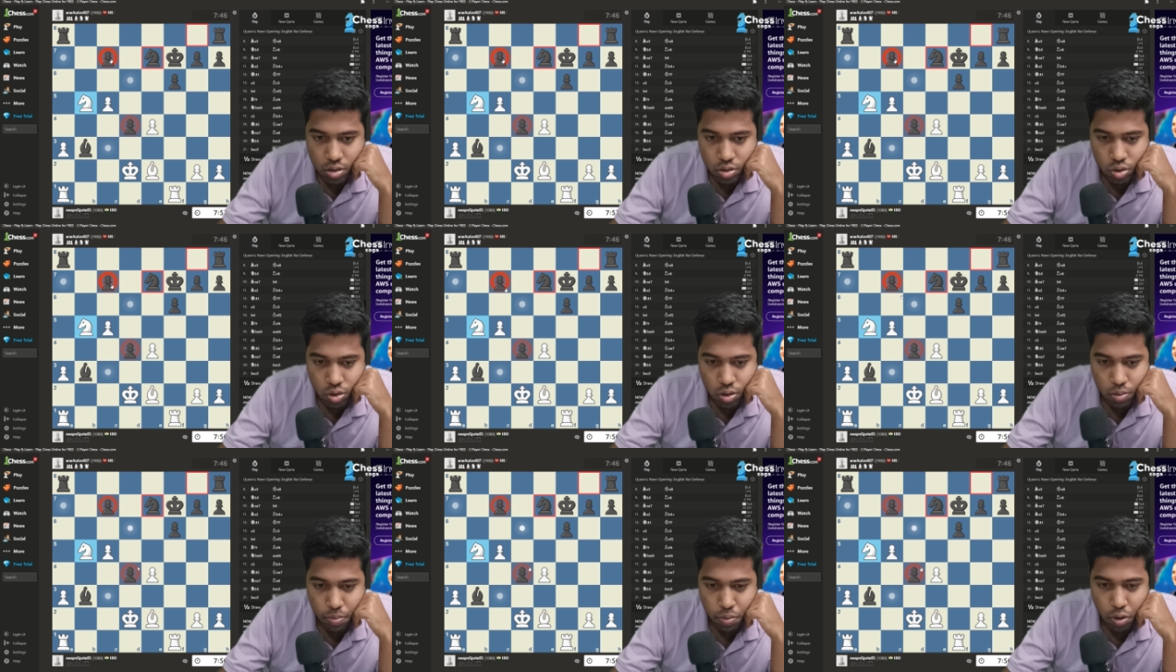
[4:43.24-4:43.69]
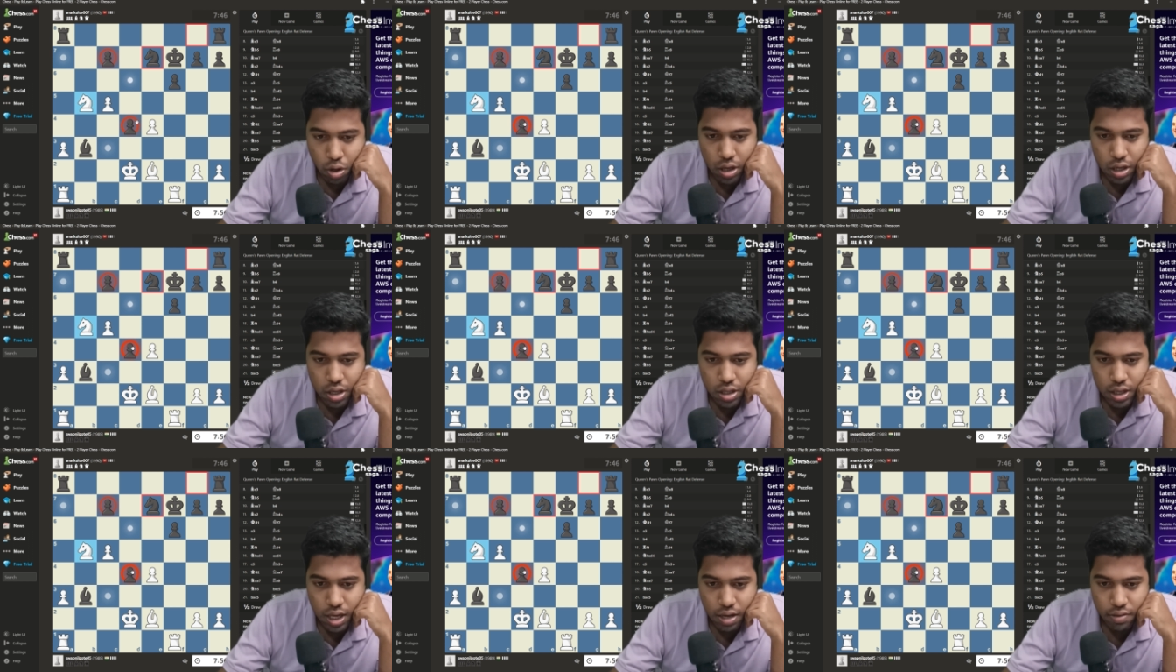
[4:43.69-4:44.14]
So the
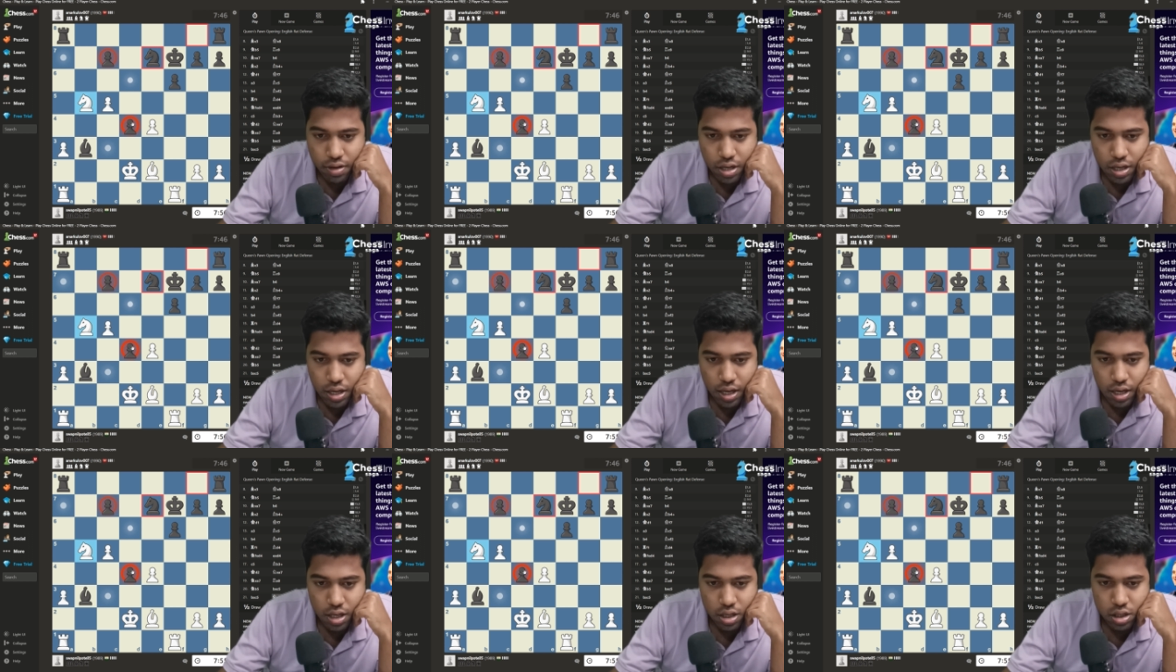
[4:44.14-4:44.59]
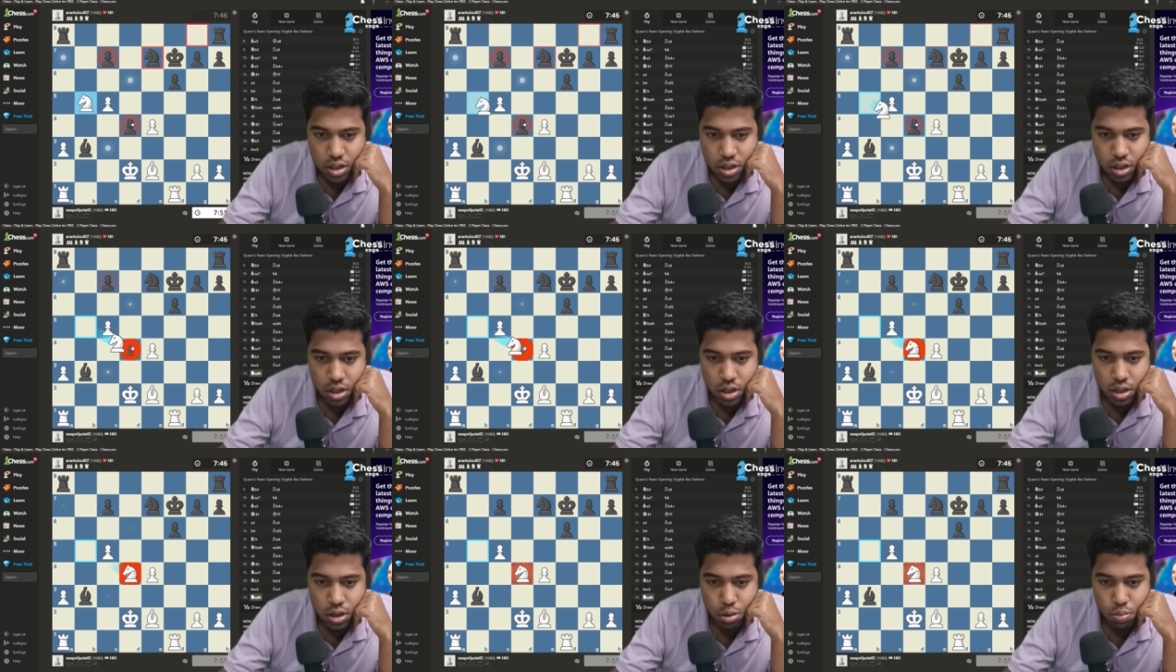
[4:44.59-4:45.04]
point is I will take
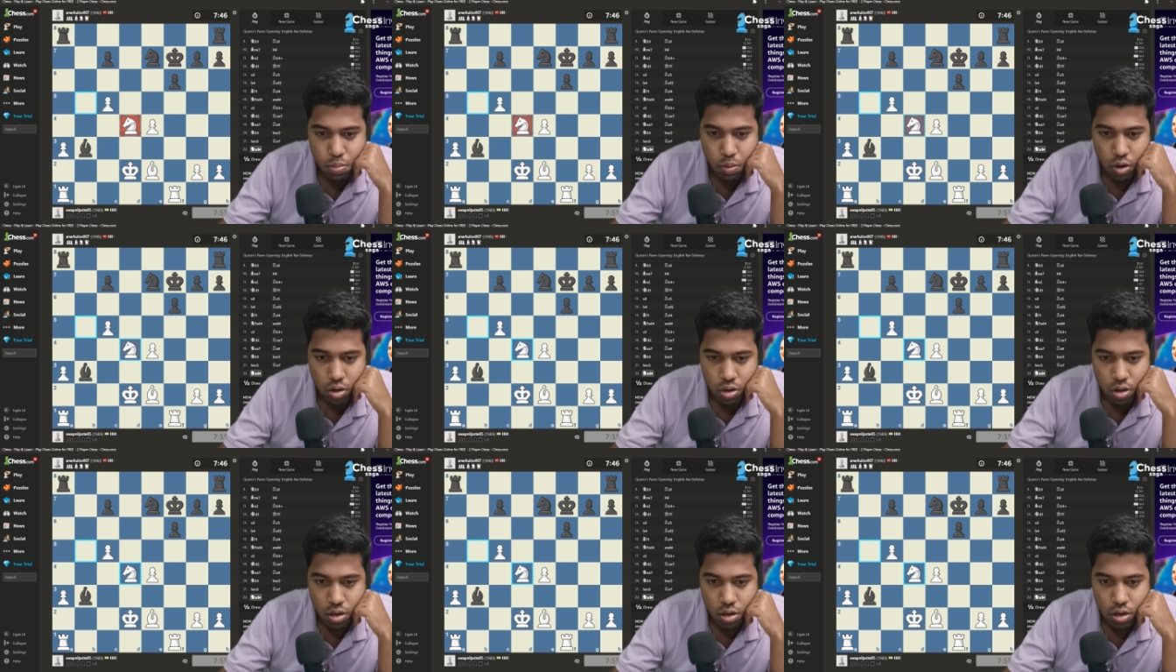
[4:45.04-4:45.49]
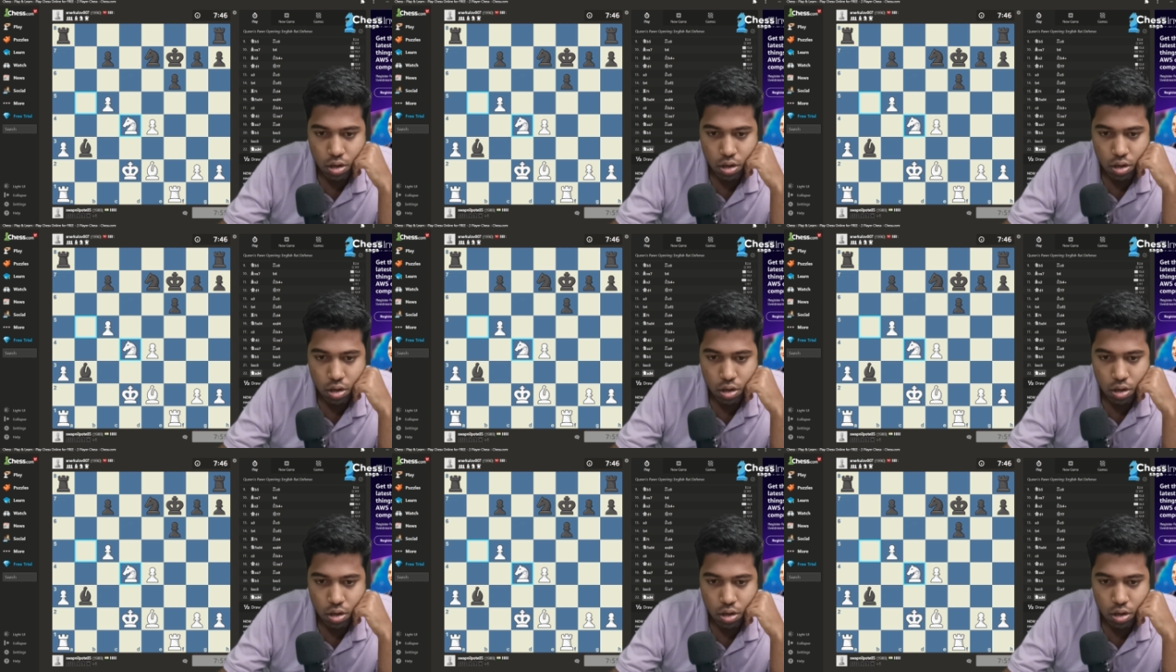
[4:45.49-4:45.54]
just this pawn